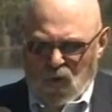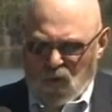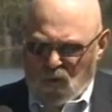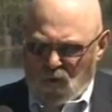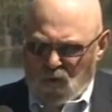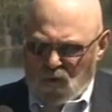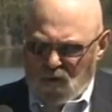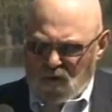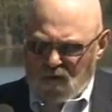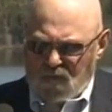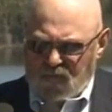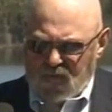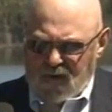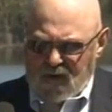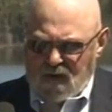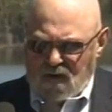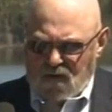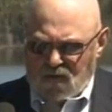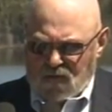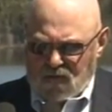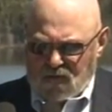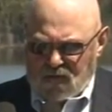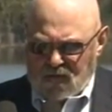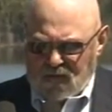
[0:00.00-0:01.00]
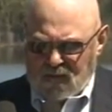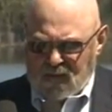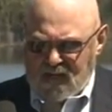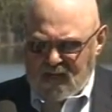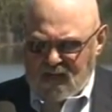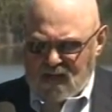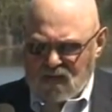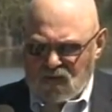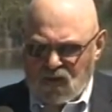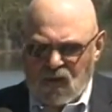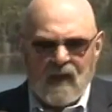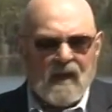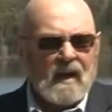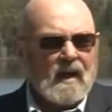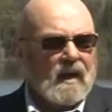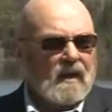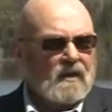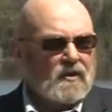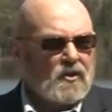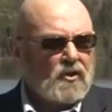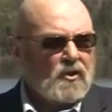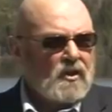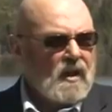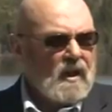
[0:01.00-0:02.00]
Owner of the Elk Lake
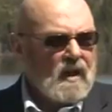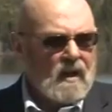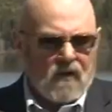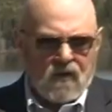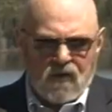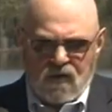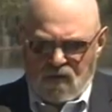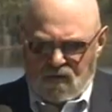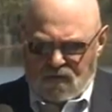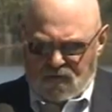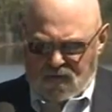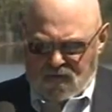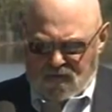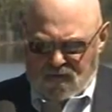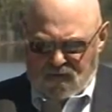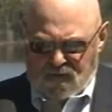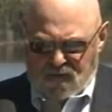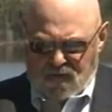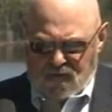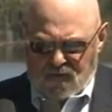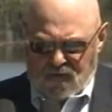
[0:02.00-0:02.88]
Lodge, John Ernst,